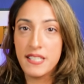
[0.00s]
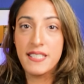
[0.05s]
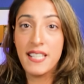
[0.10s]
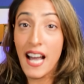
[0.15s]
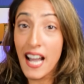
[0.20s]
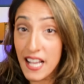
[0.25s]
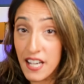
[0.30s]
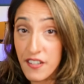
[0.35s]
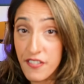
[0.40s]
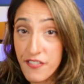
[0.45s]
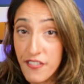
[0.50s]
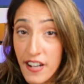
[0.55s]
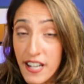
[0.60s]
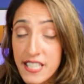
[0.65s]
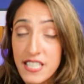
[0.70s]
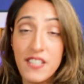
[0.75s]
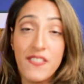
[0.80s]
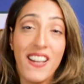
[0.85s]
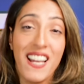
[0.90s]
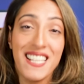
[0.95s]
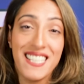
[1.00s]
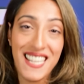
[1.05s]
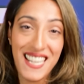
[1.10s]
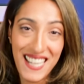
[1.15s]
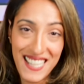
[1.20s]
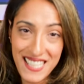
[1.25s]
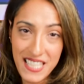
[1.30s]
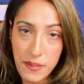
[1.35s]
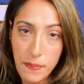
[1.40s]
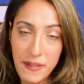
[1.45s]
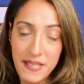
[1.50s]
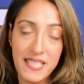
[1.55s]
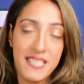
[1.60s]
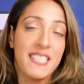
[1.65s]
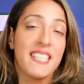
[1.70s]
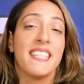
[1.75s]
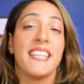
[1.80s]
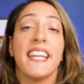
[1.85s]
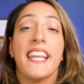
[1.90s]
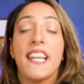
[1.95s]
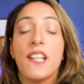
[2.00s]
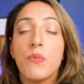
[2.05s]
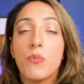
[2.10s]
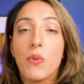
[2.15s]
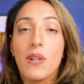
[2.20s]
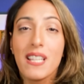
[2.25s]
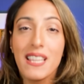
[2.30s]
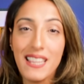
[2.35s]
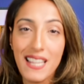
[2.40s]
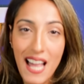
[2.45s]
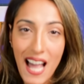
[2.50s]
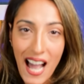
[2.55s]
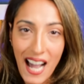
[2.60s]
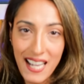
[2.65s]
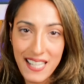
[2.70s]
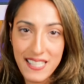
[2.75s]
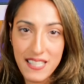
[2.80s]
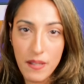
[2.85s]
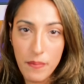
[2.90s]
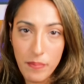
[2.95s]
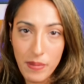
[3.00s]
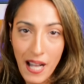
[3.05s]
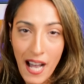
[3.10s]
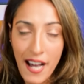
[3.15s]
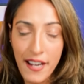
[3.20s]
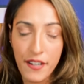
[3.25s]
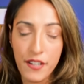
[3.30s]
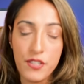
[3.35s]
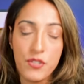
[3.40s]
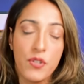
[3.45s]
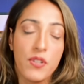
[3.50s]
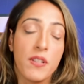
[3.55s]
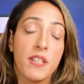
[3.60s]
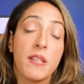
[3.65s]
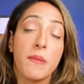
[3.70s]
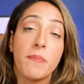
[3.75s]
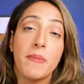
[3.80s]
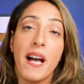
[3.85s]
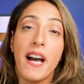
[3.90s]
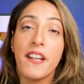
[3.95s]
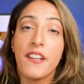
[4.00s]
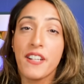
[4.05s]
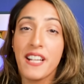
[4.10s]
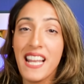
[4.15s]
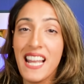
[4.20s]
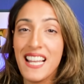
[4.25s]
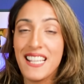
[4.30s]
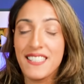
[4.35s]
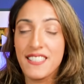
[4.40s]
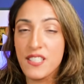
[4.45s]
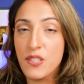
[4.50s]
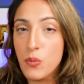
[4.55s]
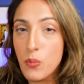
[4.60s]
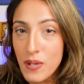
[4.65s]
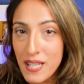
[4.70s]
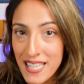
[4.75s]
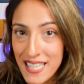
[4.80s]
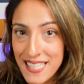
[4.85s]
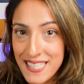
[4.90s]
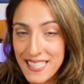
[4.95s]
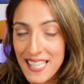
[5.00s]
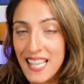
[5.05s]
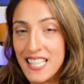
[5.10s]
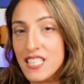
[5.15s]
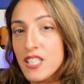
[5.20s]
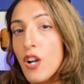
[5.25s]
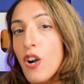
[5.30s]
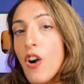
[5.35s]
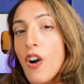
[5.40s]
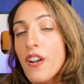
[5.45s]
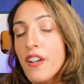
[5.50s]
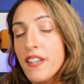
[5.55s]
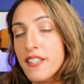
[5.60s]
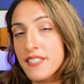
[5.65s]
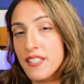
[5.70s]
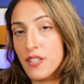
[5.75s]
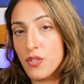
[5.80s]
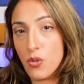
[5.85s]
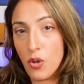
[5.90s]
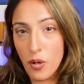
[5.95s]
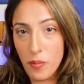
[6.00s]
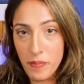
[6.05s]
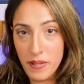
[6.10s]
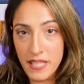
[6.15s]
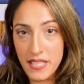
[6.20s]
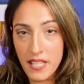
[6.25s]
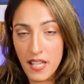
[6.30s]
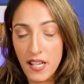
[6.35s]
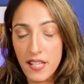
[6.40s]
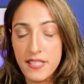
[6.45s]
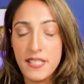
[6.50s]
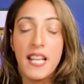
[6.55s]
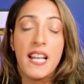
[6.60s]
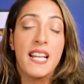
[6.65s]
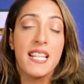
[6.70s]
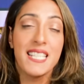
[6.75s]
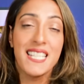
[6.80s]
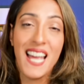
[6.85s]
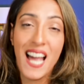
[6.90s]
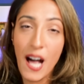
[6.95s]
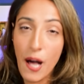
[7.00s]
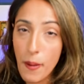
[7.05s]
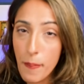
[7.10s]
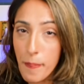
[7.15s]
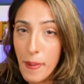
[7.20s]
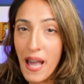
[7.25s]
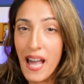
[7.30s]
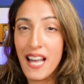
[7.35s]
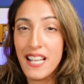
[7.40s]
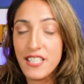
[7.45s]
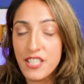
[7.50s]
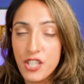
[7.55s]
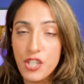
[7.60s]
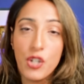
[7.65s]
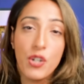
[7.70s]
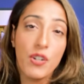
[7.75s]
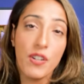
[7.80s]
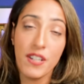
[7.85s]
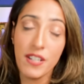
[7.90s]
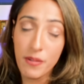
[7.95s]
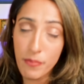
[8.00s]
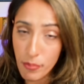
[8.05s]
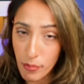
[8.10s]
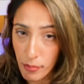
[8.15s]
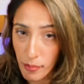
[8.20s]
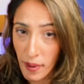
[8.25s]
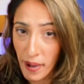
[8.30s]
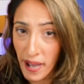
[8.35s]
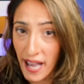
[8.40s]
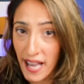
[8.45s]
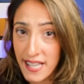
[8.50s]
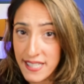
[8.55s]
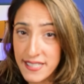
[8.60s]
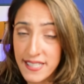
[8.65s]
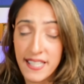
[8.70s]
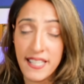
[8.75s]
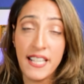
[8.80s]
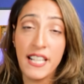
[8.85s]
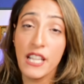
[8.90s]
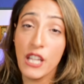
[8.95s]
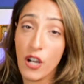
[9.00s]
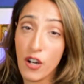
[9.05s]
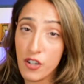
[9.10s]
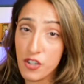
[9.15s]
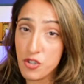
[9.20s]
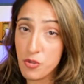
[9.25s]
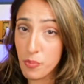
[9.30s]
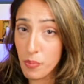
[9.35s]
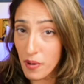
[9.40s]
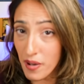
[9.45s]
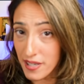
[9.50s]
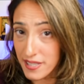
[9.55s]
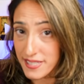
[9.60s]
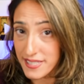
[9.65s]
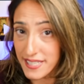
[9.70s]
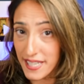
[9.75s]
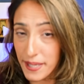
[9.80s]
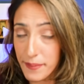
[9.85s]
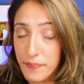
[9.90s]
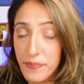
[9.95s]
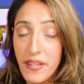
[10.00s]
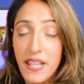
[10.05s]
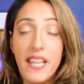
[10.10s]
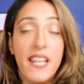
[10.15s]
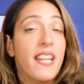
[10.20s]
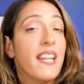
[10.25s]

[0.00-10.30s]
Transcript: A side effect of antihistamines is that they can relax the bladder so that the bladder can't squeeze as hard as it normally does to help pass urine past an enlarged prostate.